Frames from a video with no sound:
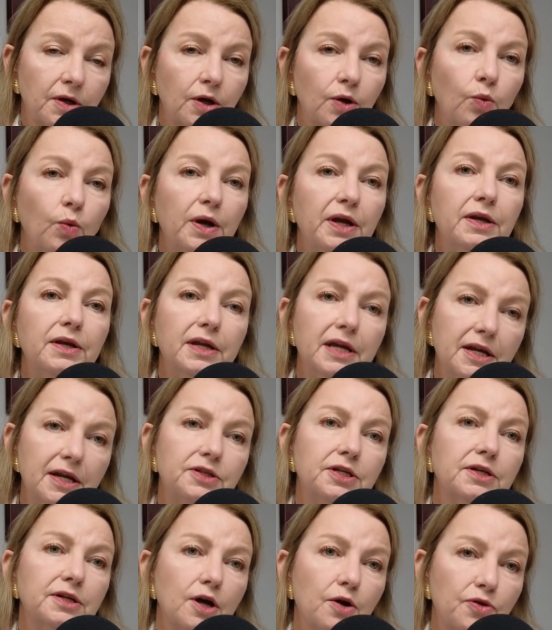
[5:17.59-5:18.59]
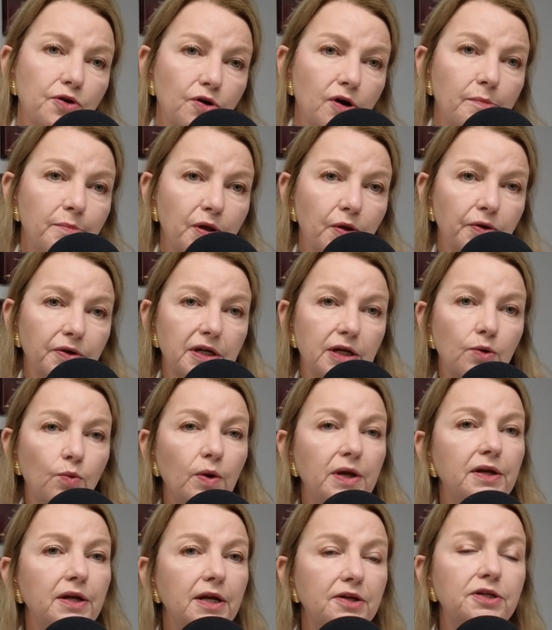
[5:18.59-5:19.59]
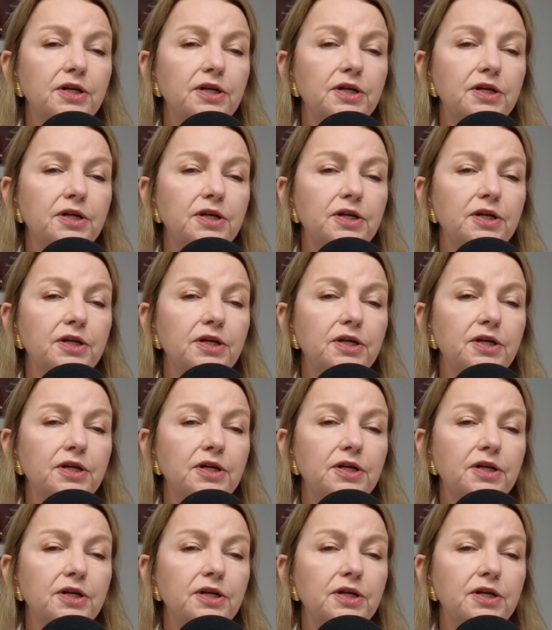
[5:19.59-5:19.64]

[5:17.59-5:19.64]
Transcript: We need to know their ability. We need